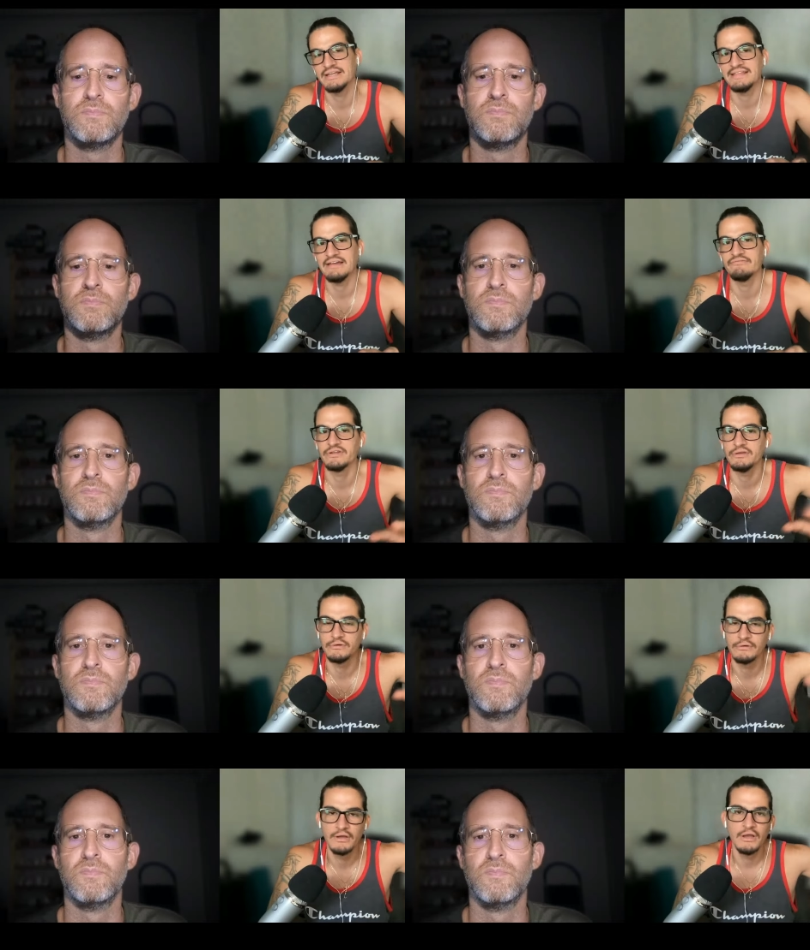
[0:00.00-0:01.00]
Speaker 1: get that
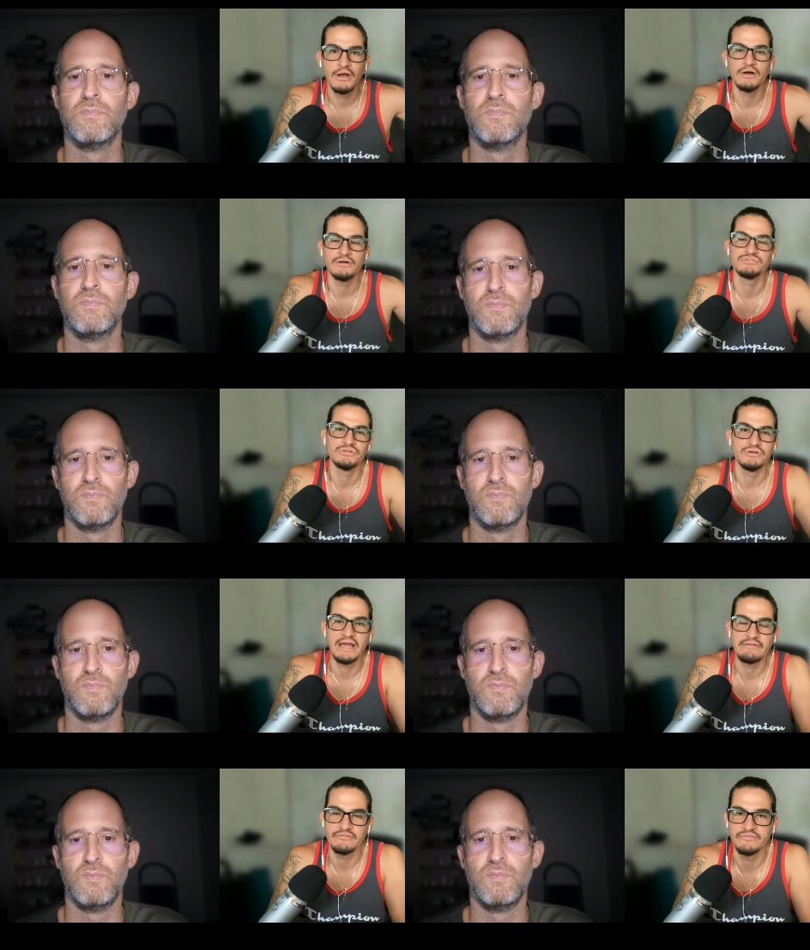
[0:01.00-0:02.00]
video onto your
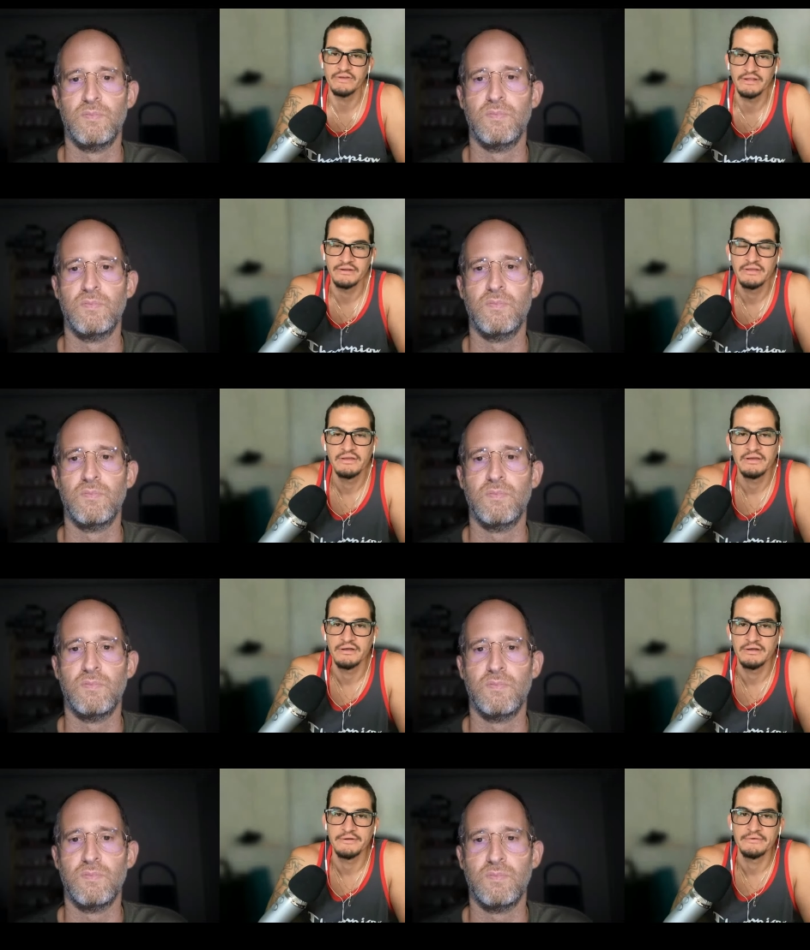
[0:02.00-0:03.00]
live event
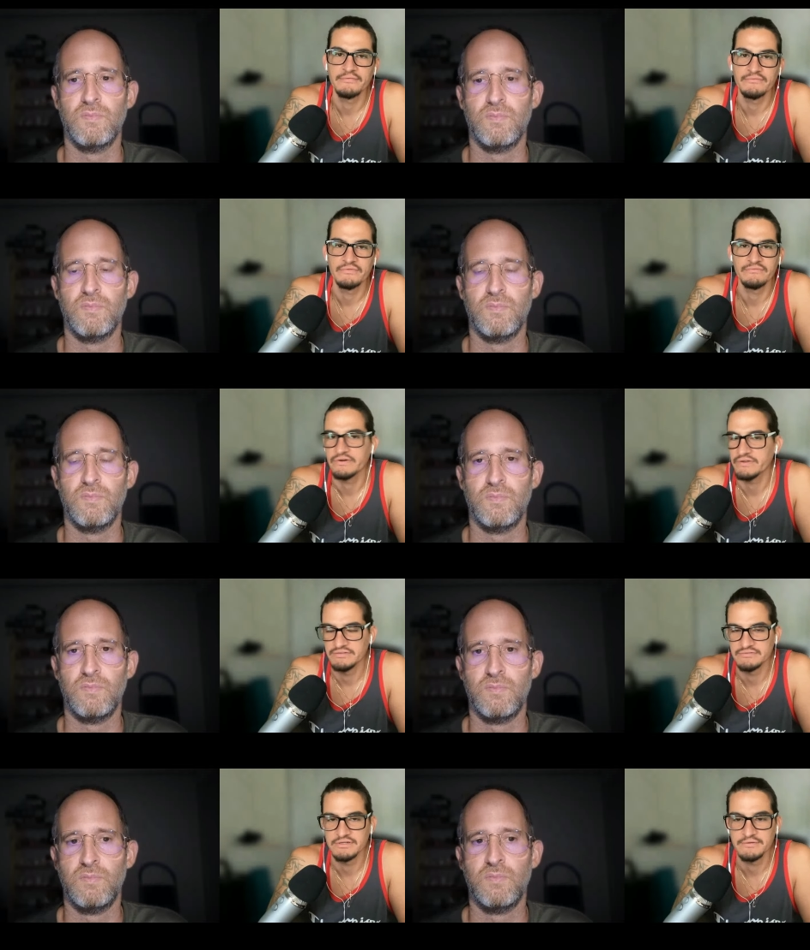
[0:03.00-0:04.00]
uh,
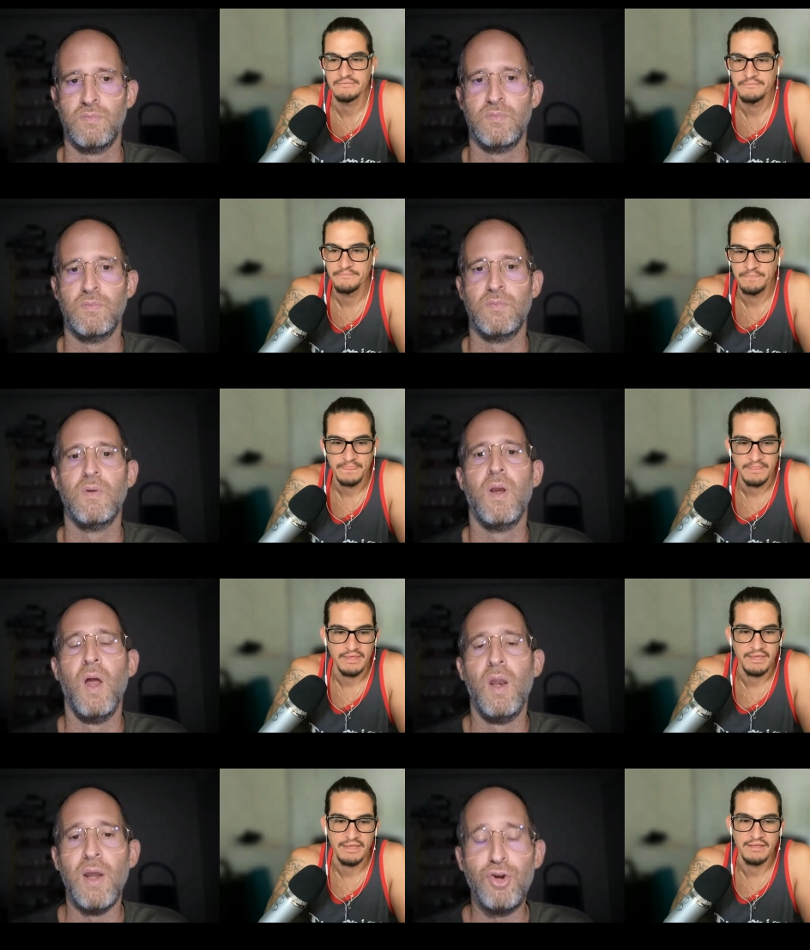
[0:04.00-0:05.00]
very easily.
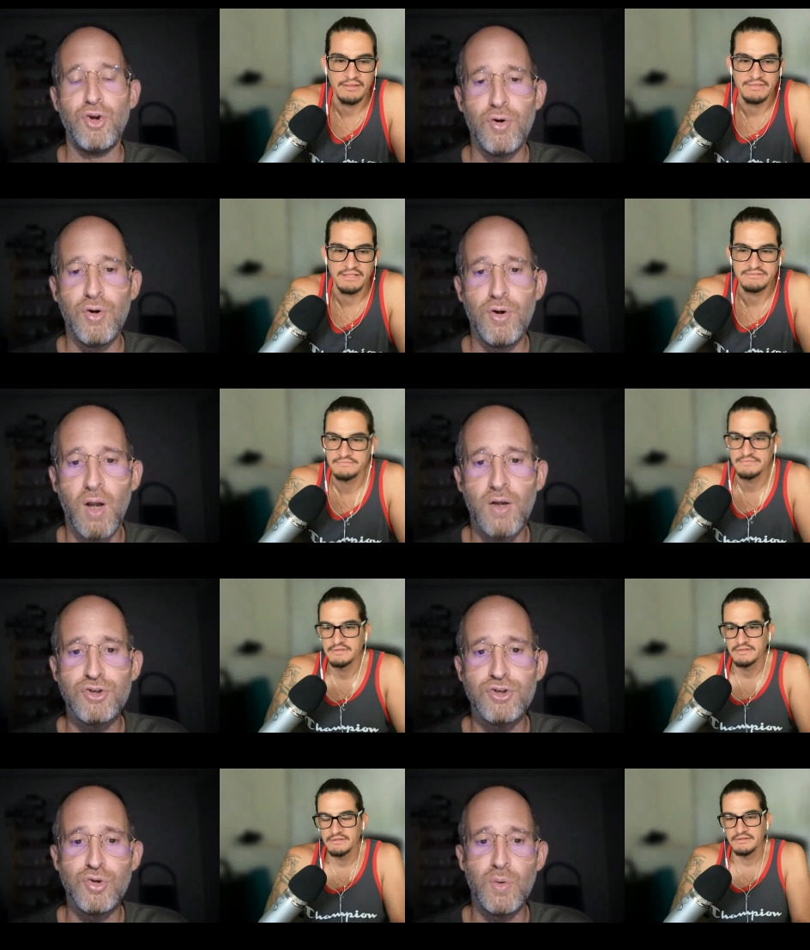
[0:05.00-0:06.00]
And now you're not it.
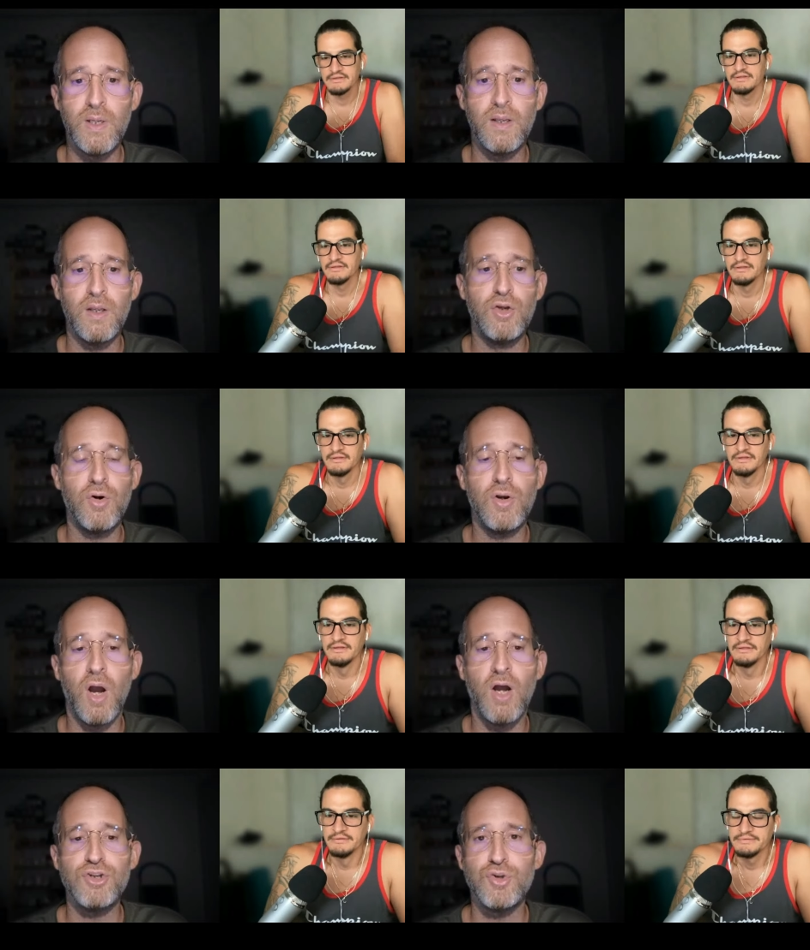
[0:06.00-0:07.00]
Speaker 2: doing you're
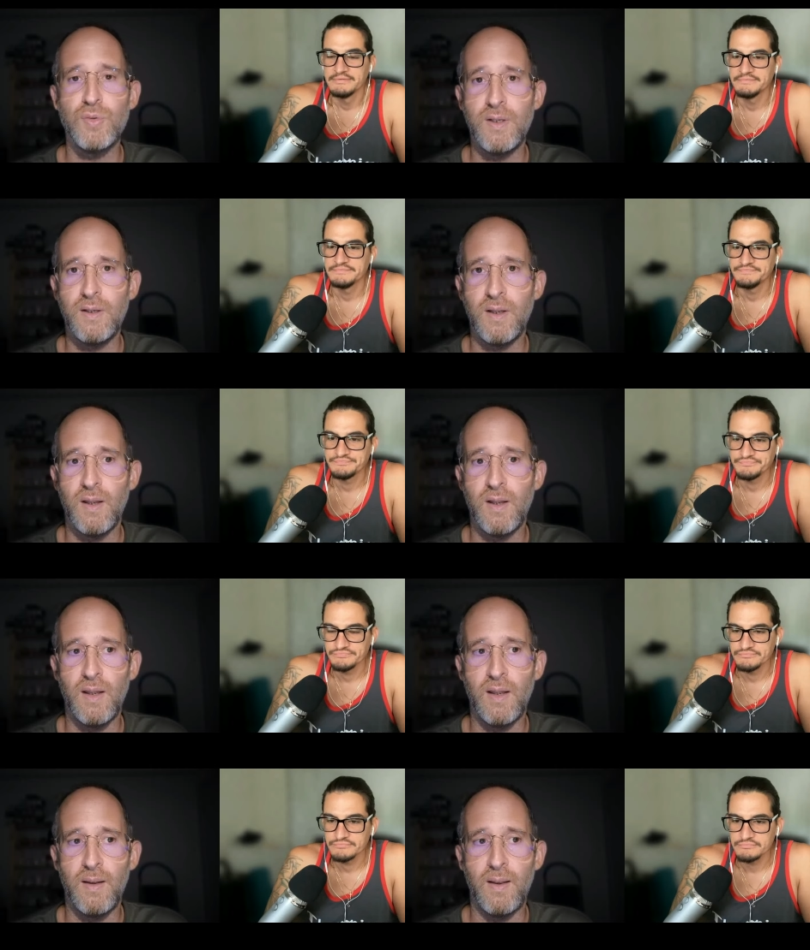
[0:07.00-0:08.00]
not doing
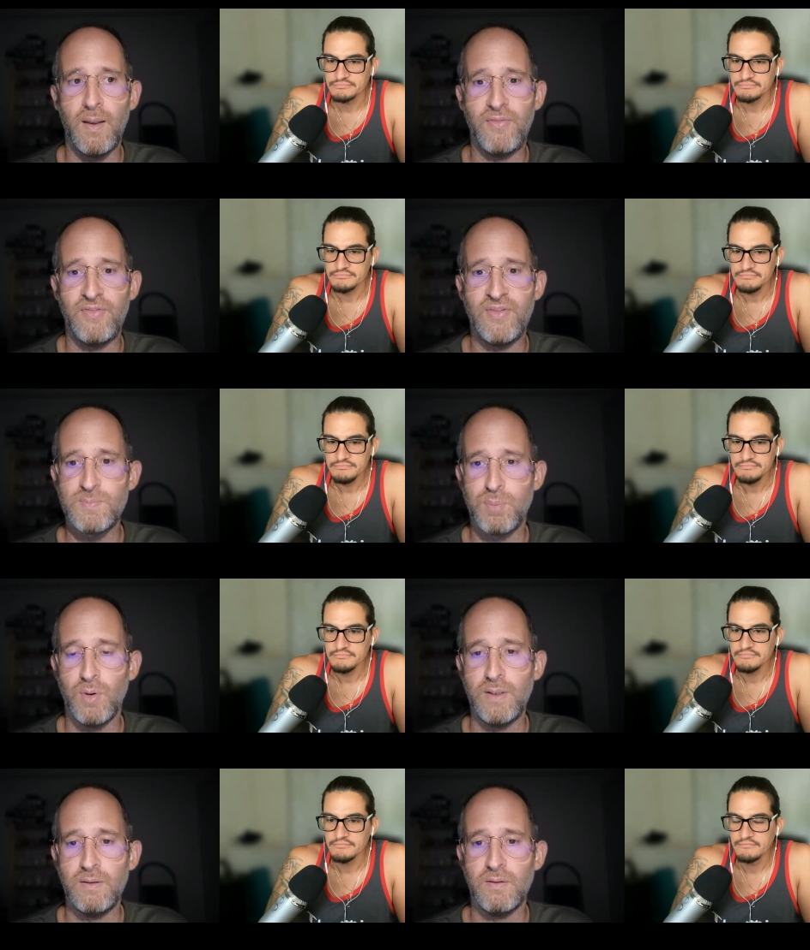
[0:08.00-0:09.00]
at this
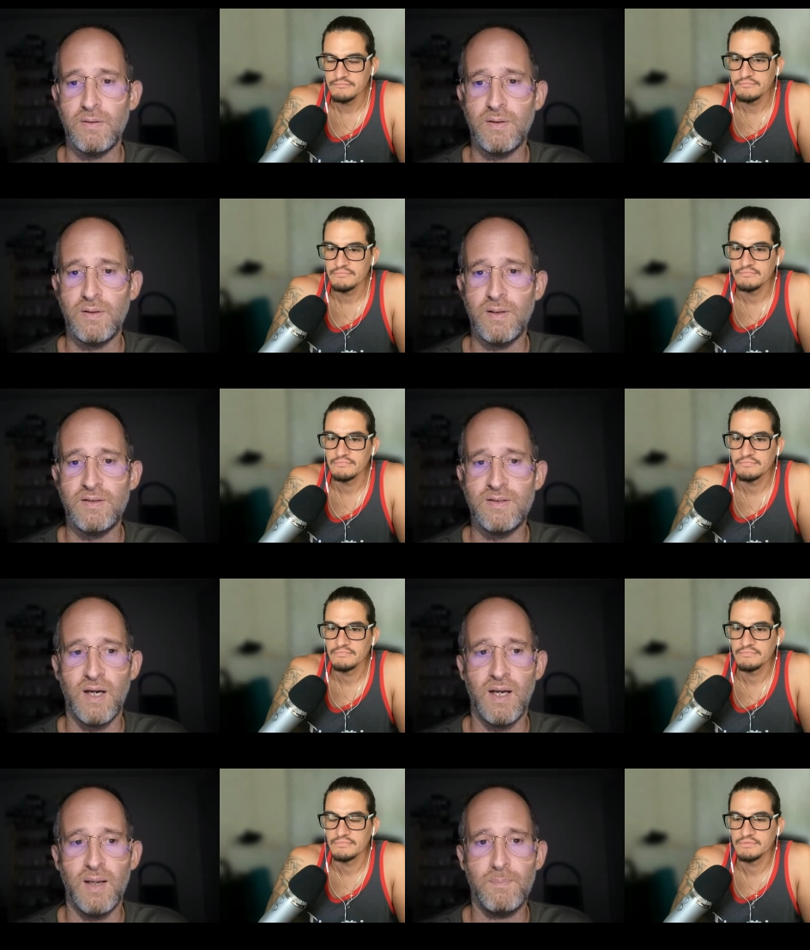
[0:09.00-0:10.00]
point in
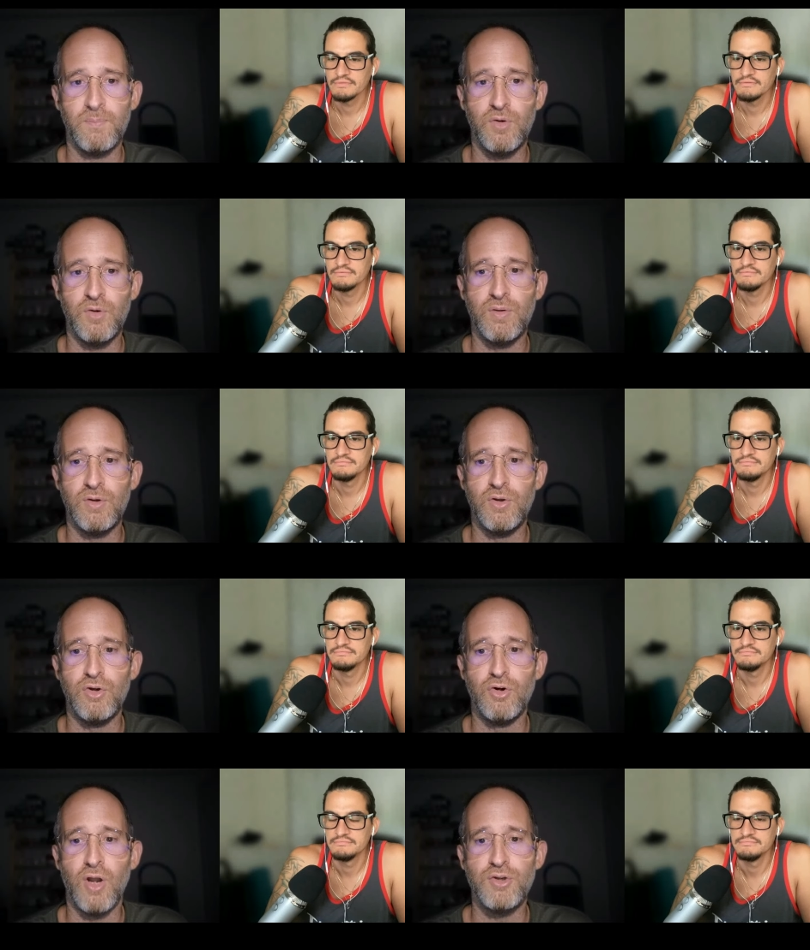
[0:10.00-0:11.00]
time,
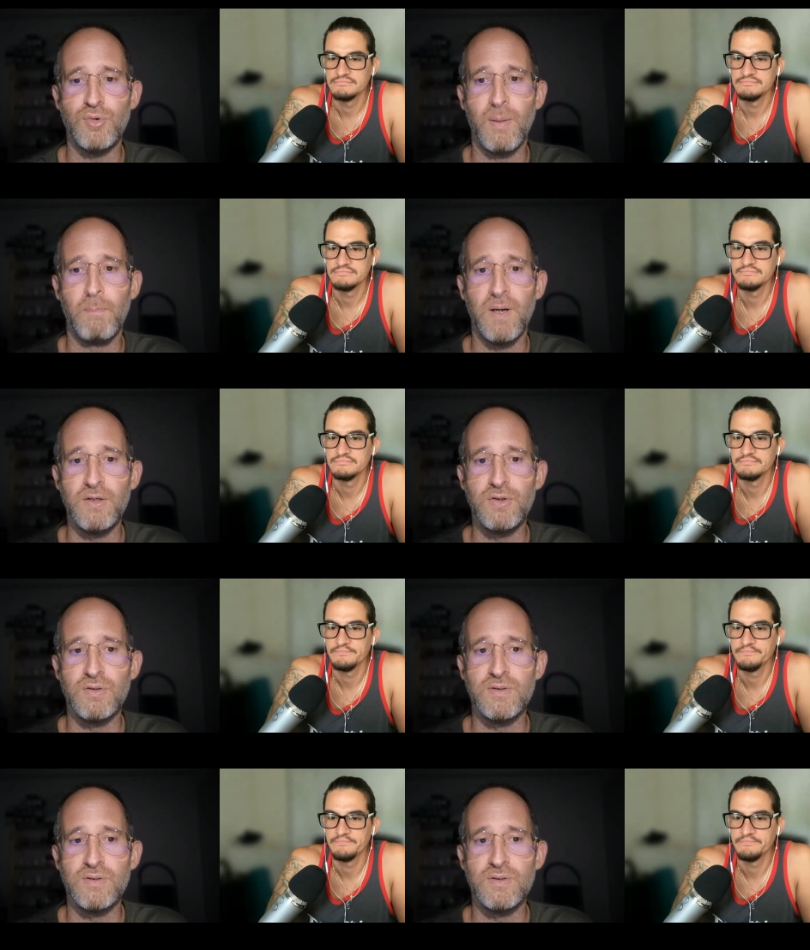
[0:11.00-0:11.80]
you're not doing a bundle